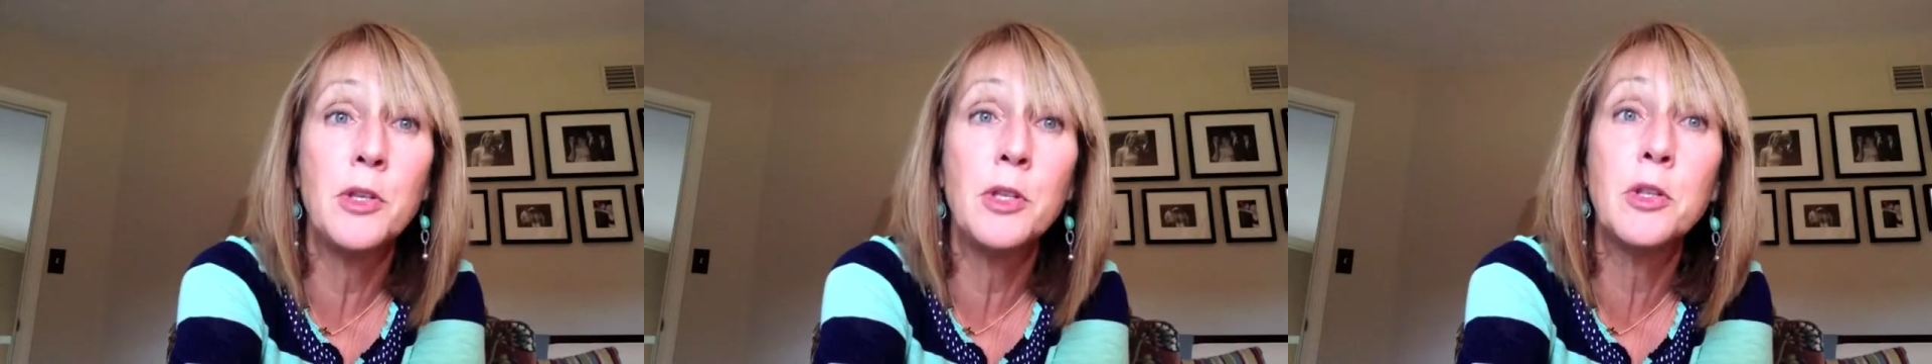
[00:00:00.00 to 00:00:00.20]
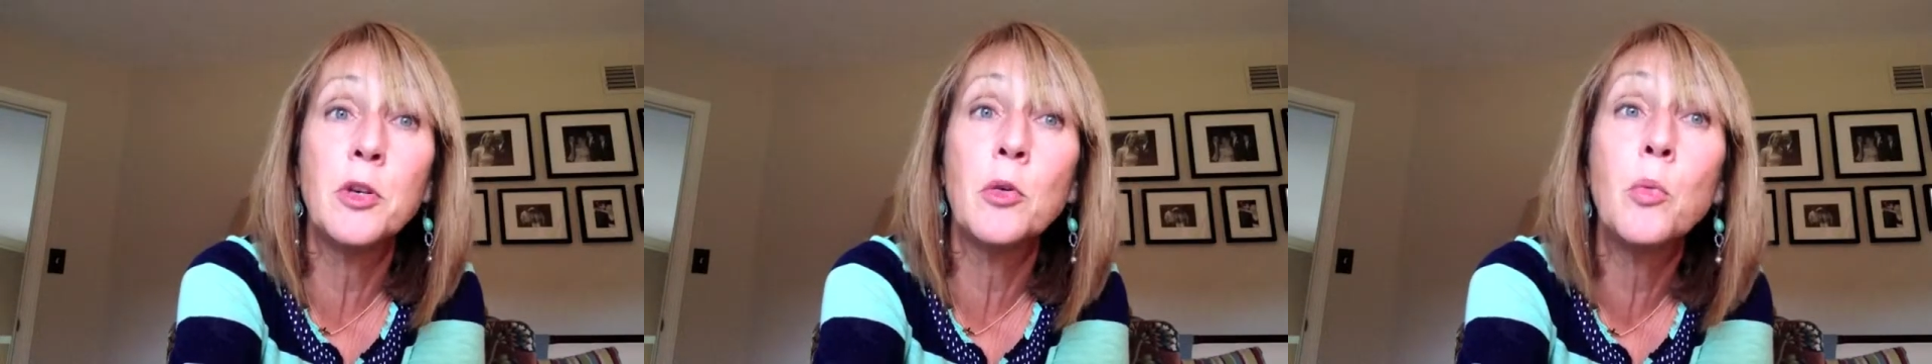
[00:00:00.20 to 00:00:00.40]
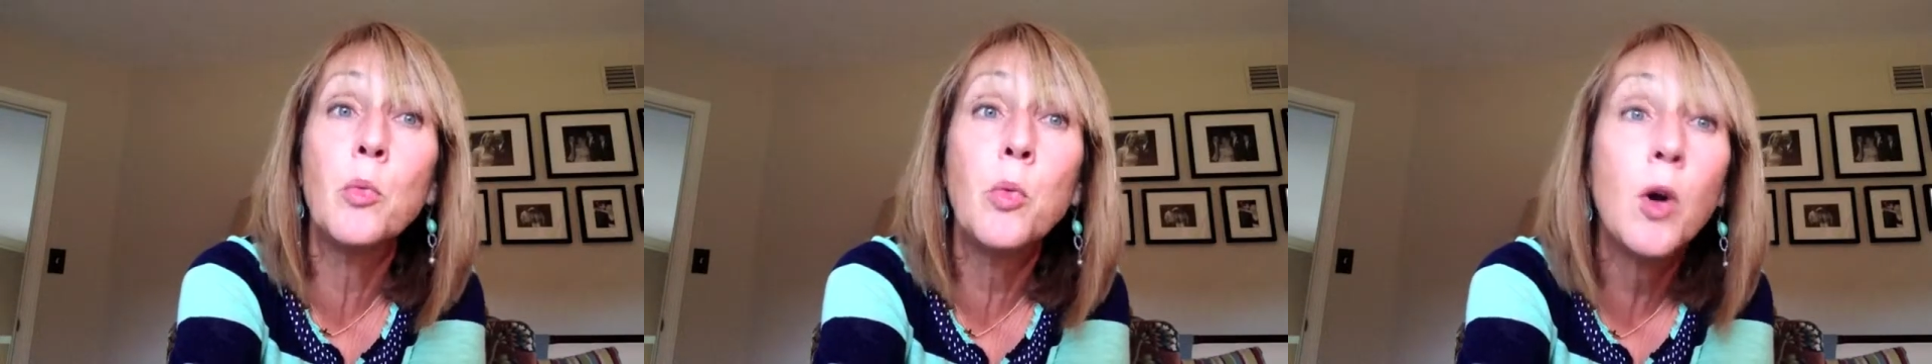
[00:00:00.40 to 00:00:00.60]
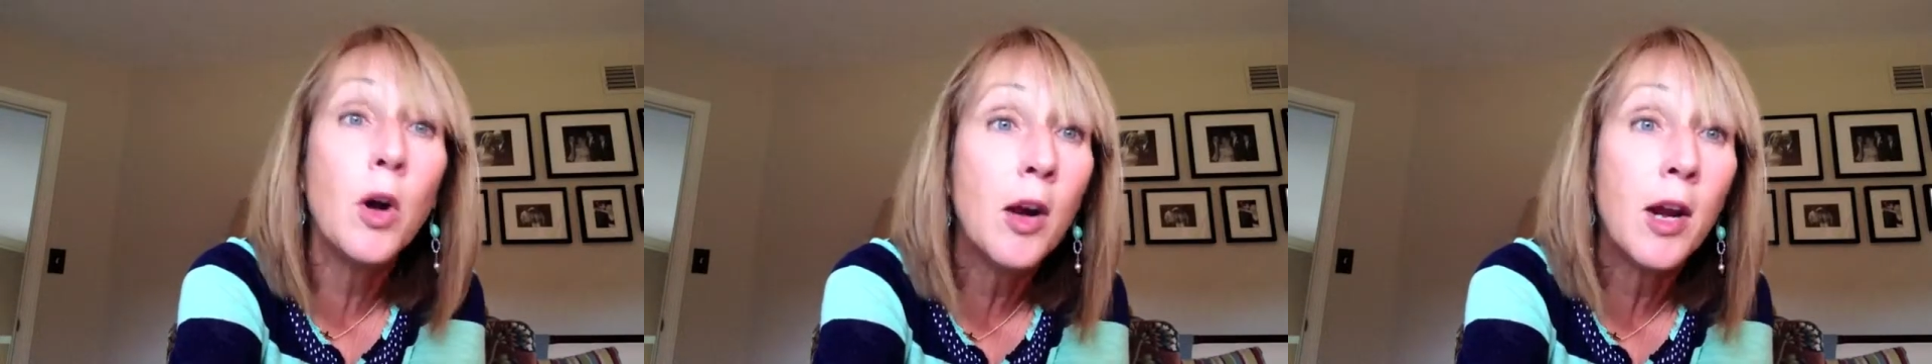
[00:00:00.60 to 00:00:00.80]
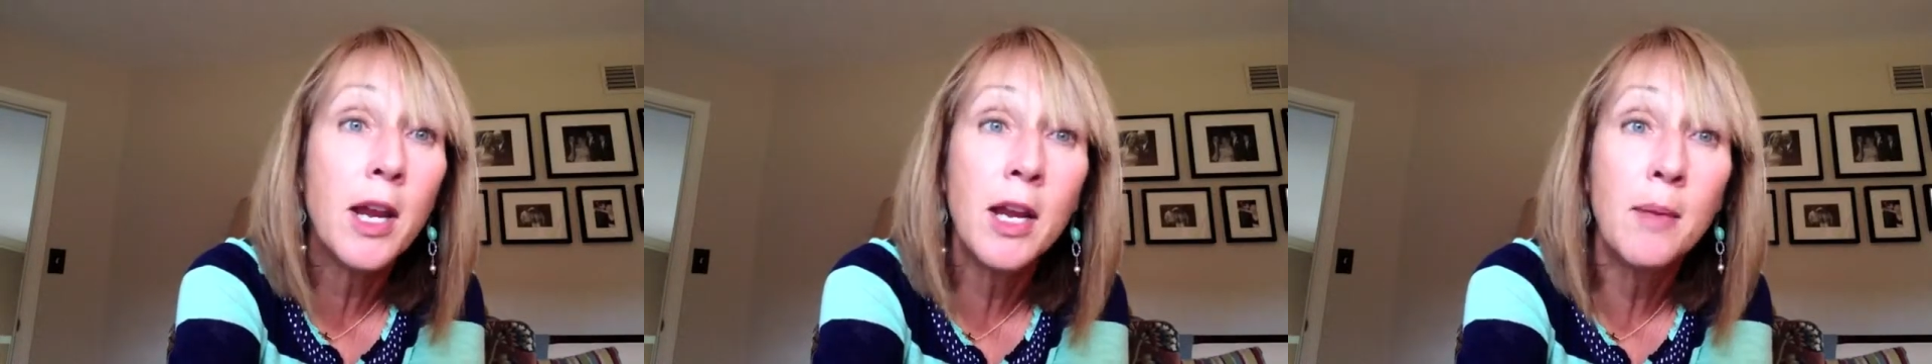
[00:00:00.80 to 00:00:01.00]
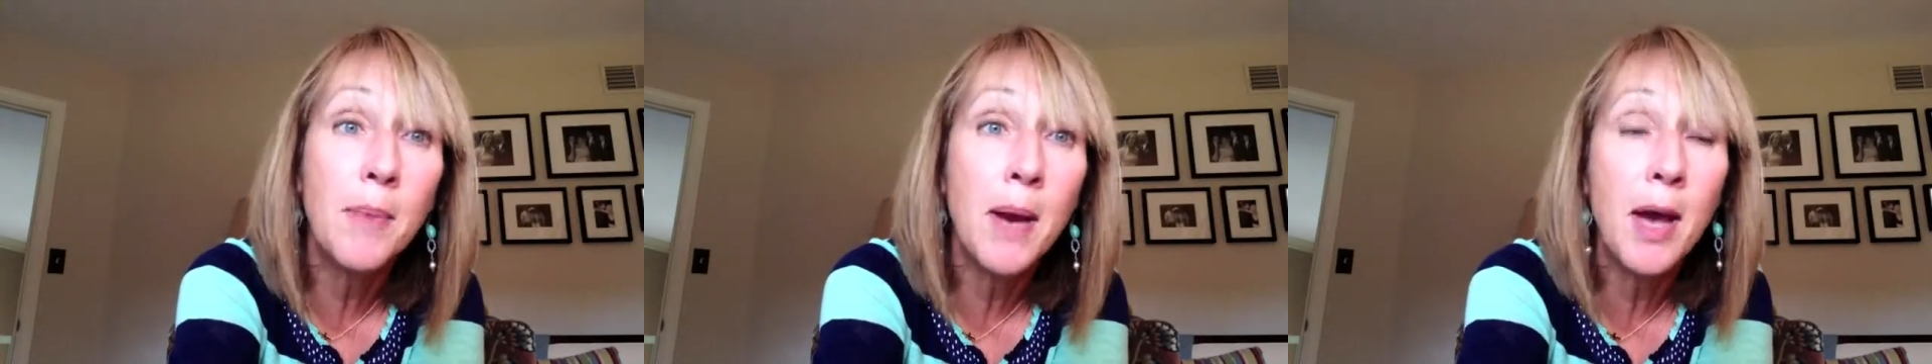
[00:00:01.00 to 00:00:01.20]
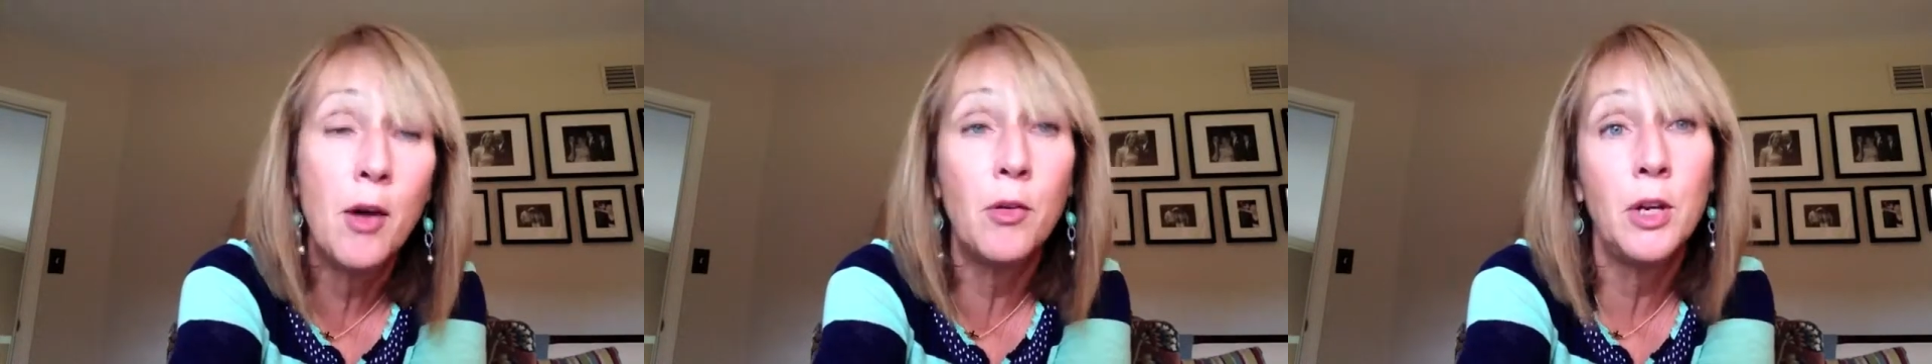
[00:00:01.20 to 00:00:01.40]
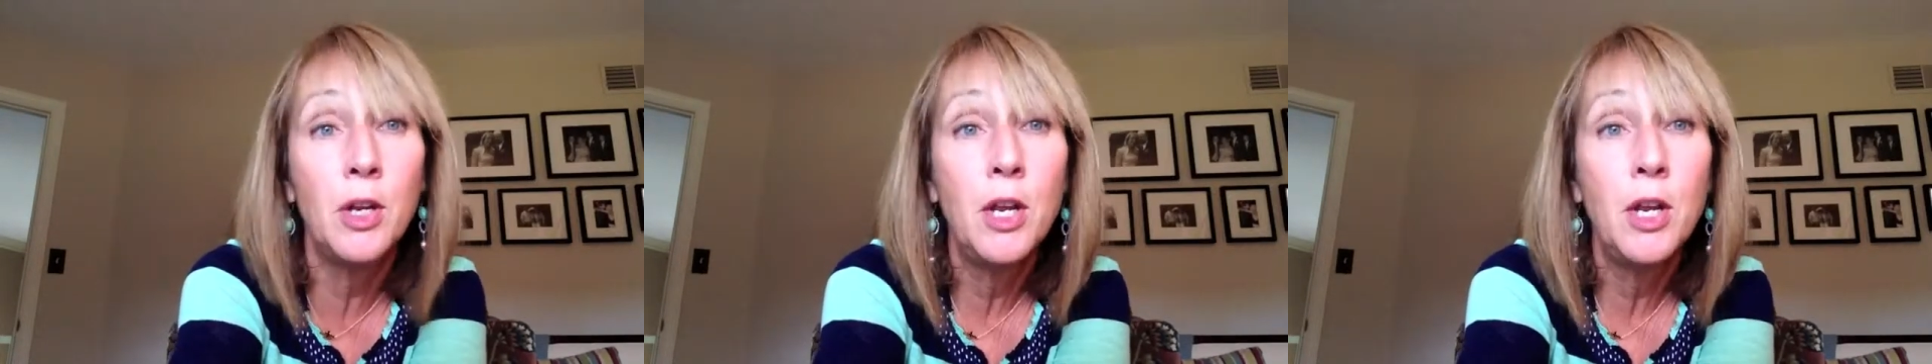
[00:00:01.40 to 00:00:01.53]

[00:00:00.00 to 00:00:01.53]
that they're worried about